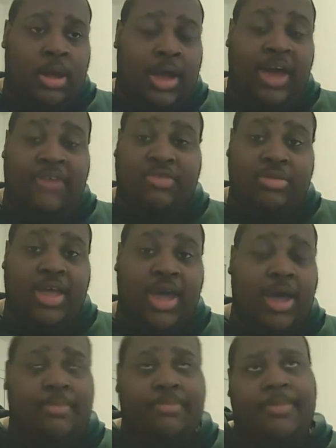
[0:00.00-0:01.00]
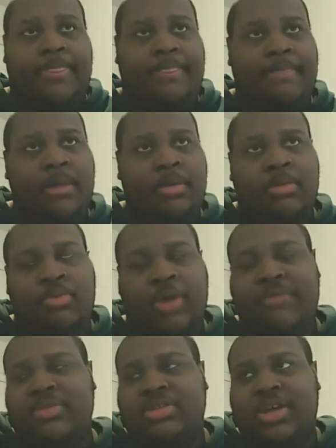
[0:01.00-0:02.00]
After that,
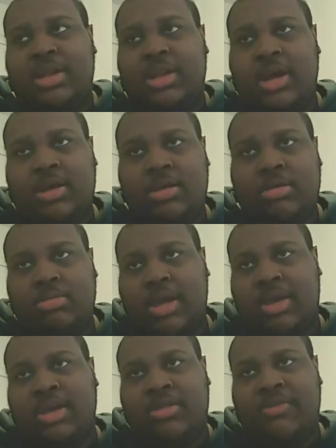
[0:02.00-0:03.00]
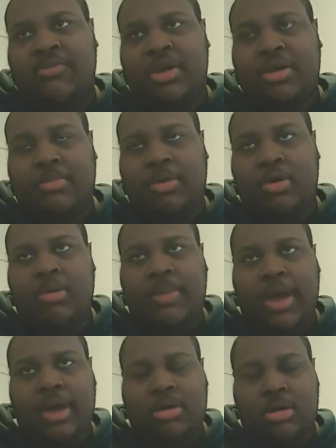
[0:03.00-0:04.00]
Ravens get lucky. They get the fucking ball
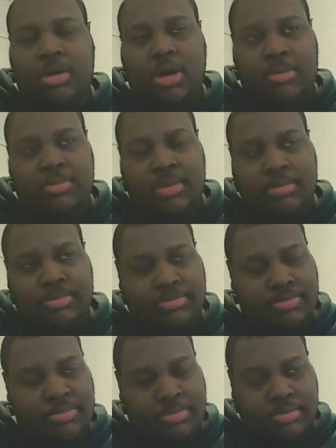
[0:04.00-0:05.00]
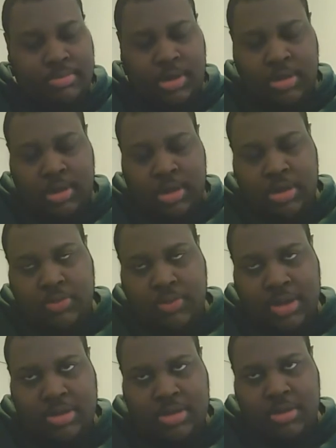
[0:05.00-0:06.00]
back. New
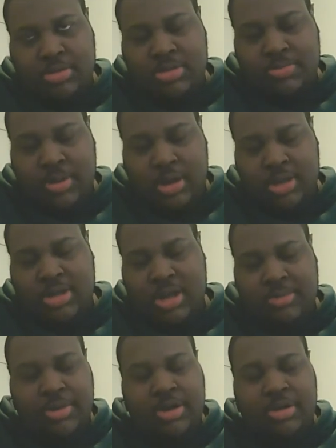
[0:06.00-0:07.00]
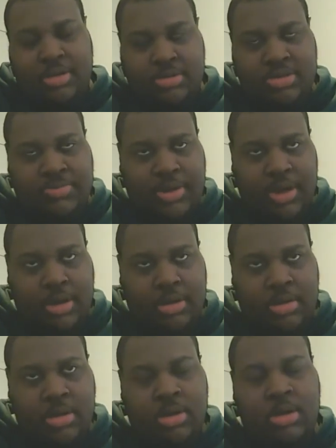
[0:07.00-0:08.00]
England throws Tom Brady throws a pick.
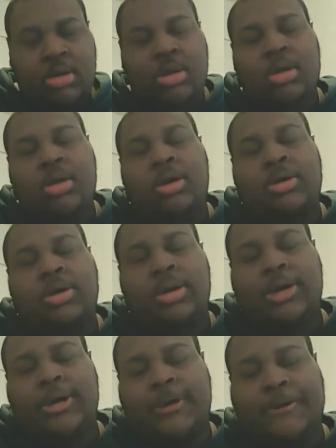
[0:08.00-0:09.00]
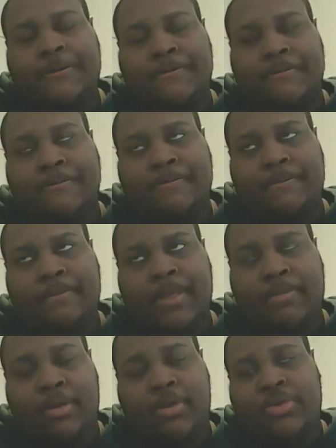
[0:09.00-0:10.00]

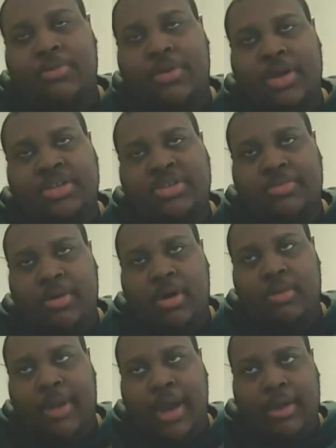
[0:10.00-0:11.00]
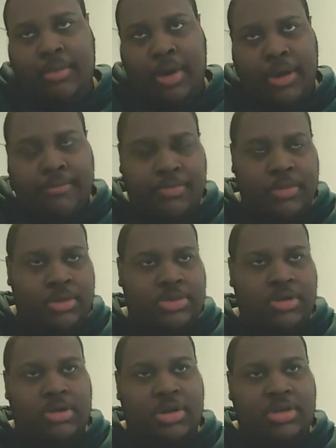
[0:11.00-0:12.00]
And Baltimore gets the ball back, right?
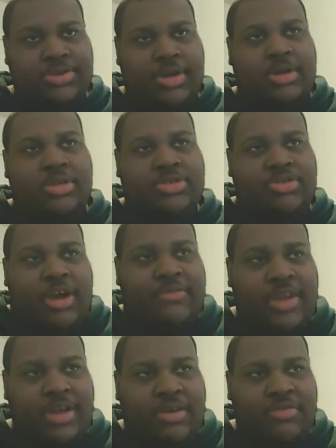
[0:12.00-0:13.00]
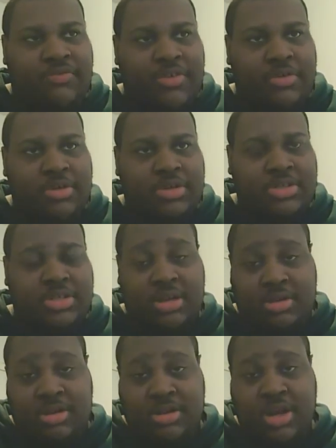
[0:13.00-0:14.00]
So they're trying to drive down the field and
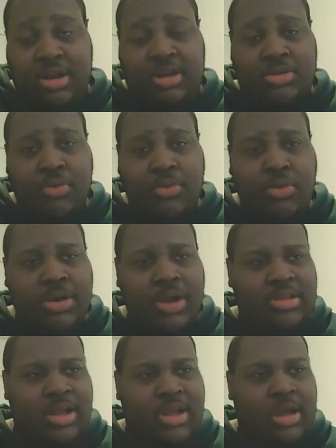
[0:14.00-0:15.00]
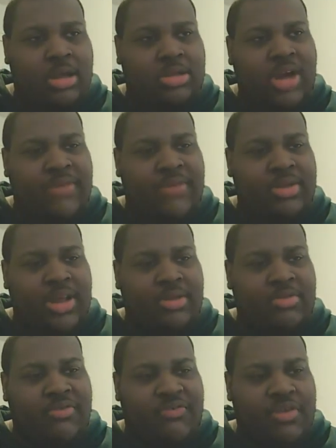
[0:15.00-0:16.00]
shit. Nigga, they doing their thing, driving
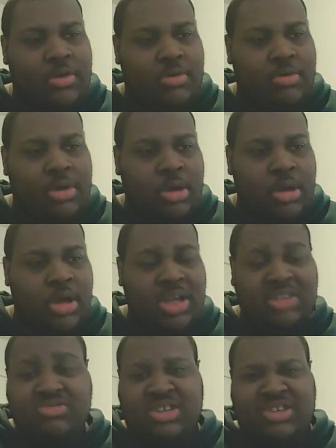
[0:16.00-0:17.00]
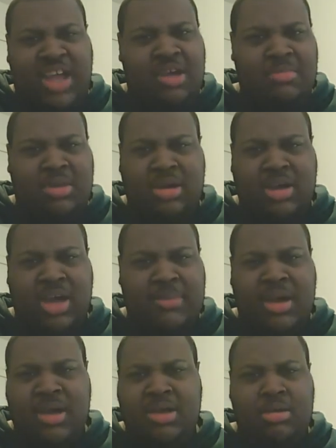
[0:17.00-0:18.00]
down the field. This is a damn good game.
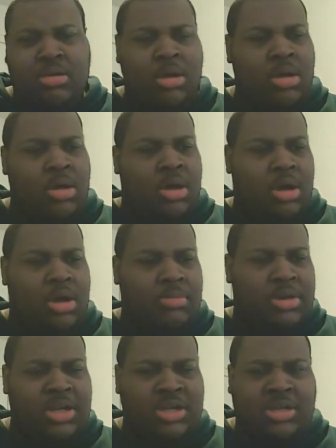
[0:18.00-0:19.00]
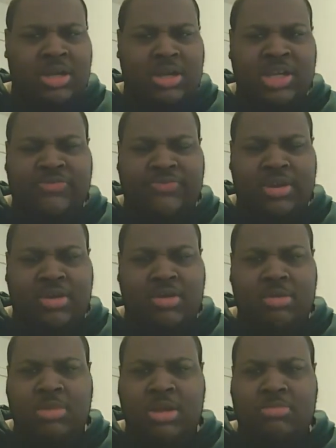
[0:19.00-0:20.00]
In this video,
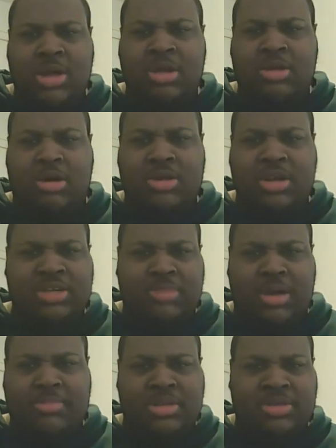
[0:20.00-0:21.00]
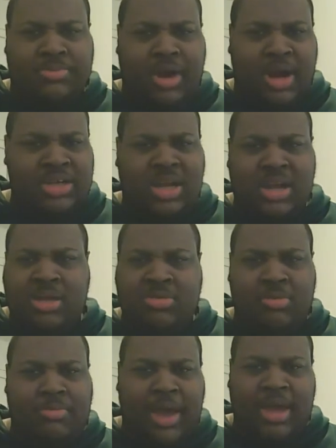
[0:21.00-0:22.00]
man, y'all niggas might be surprised. I ain't
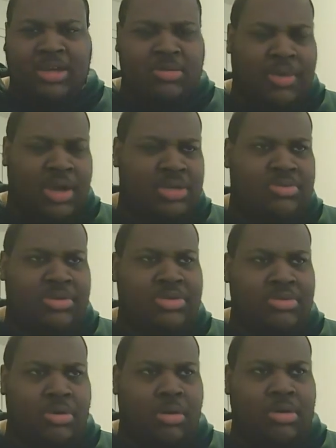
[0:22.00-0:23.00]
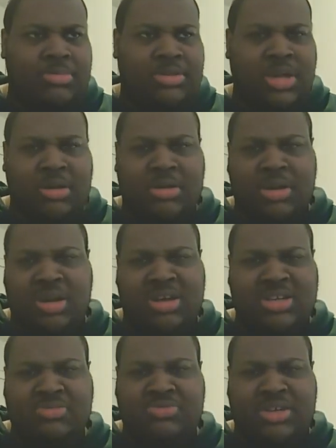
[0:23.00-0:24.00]
gonna bash the Patriots, you know what I'm saying, nigga?
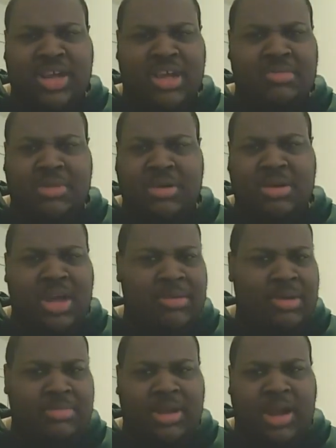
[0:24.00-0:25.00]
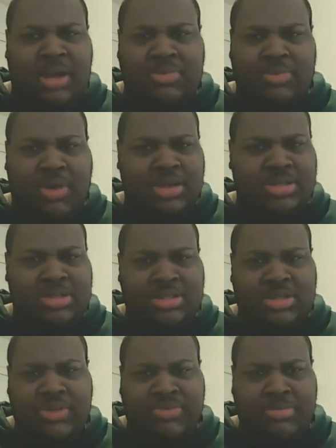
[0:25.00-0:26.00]
Because this was a damn good game. I mean, I was watching the
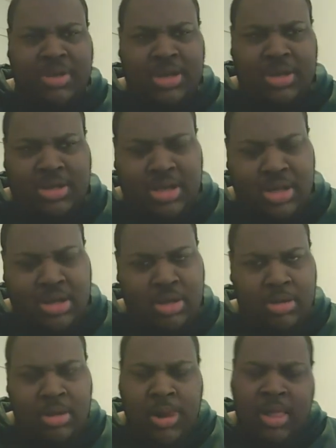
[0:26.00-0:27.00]
shit from beginning to end.